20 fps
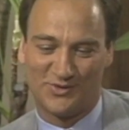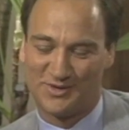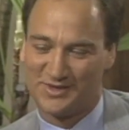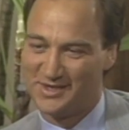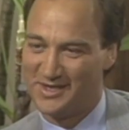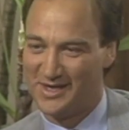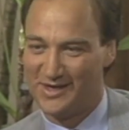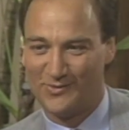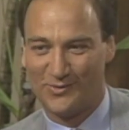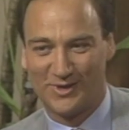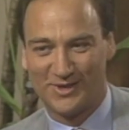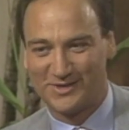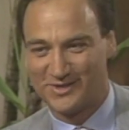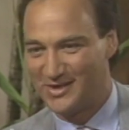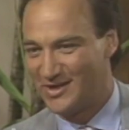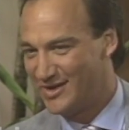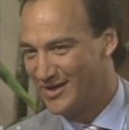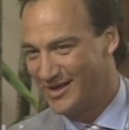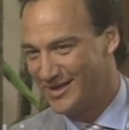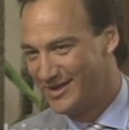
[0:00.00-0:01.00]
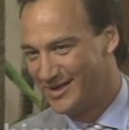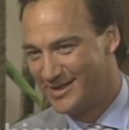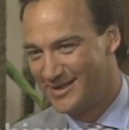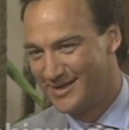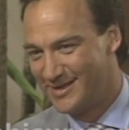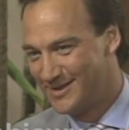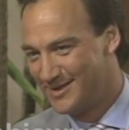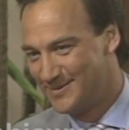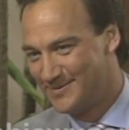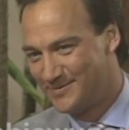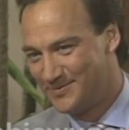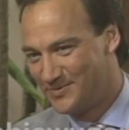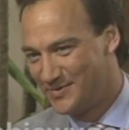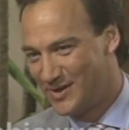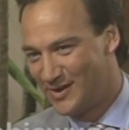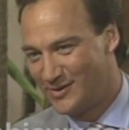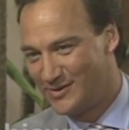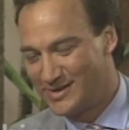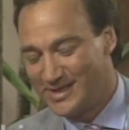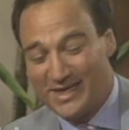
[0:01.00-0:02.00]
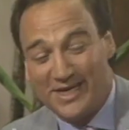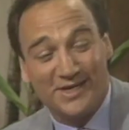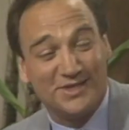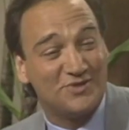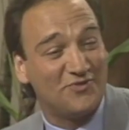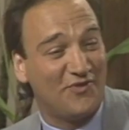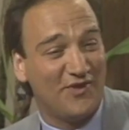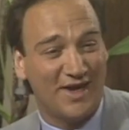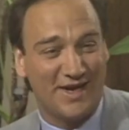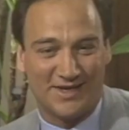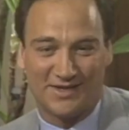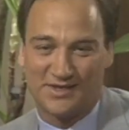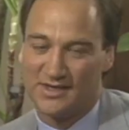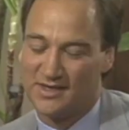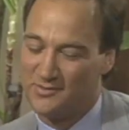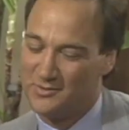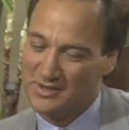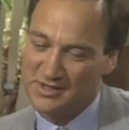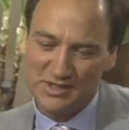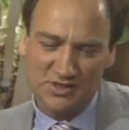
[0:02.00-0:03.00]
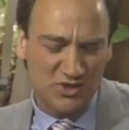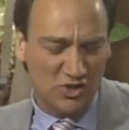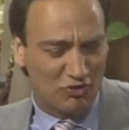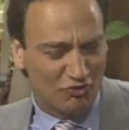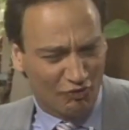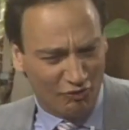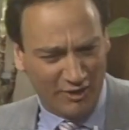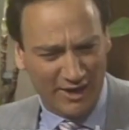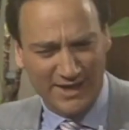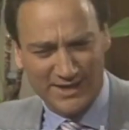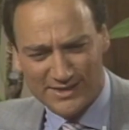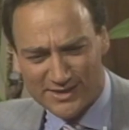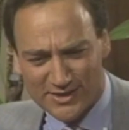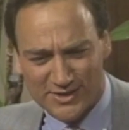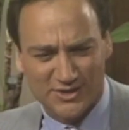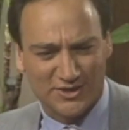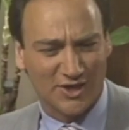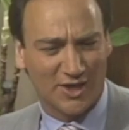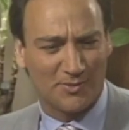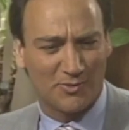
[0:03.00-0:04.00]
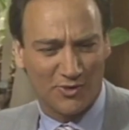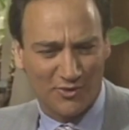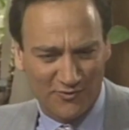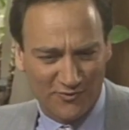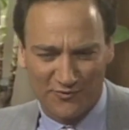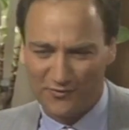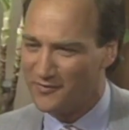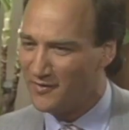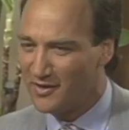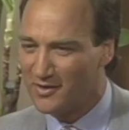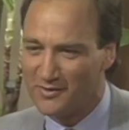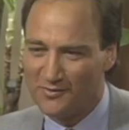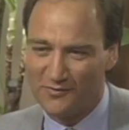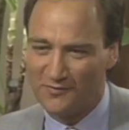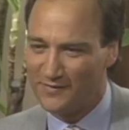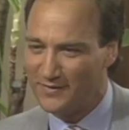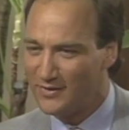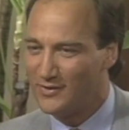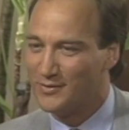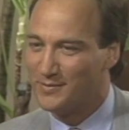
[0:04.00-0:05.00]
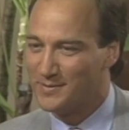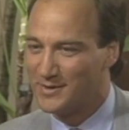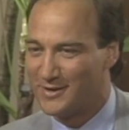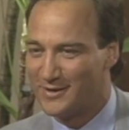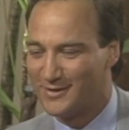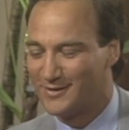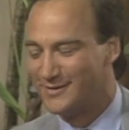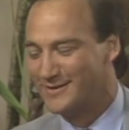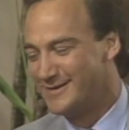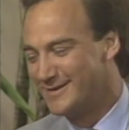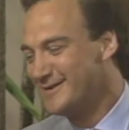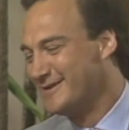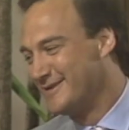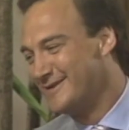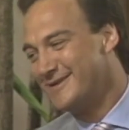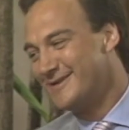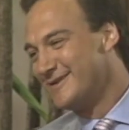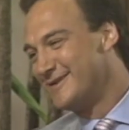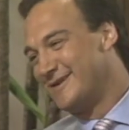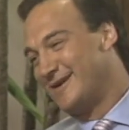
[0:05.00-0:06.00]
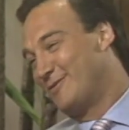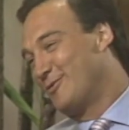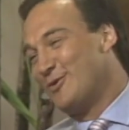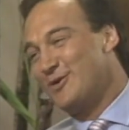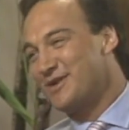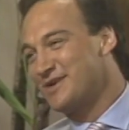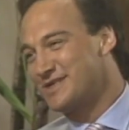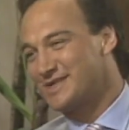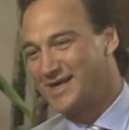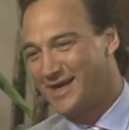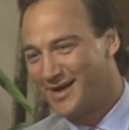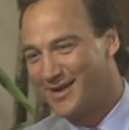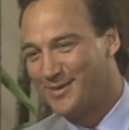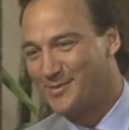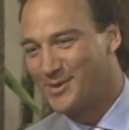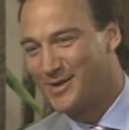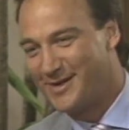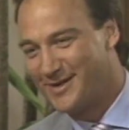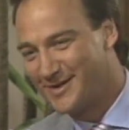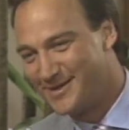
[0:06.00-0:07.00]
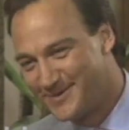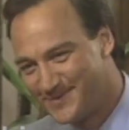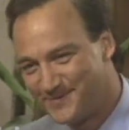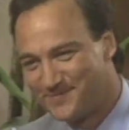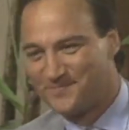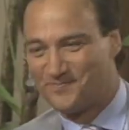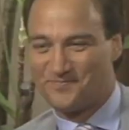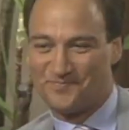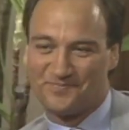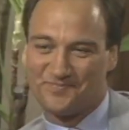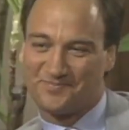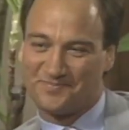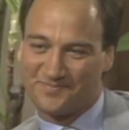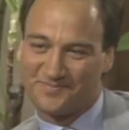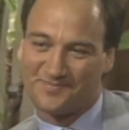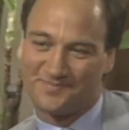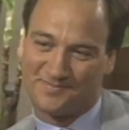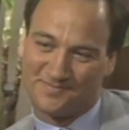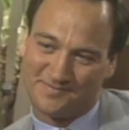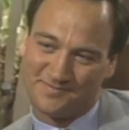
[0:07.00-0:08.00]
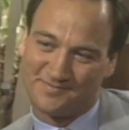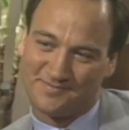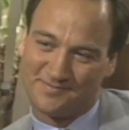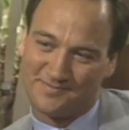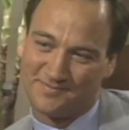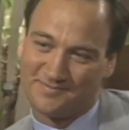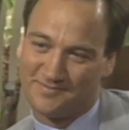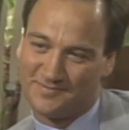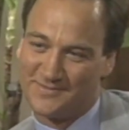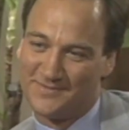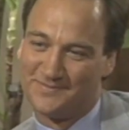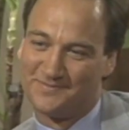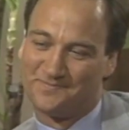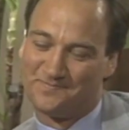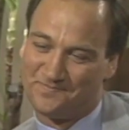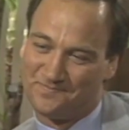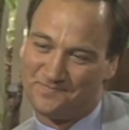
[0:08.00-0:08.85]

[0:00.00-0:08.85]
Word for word: excited when I saw it. Yeah. You know, it's a kid's fantasy. I mean, this is a great summer fun film, you know. I'm real excited about it. You should be. Mm-hmm.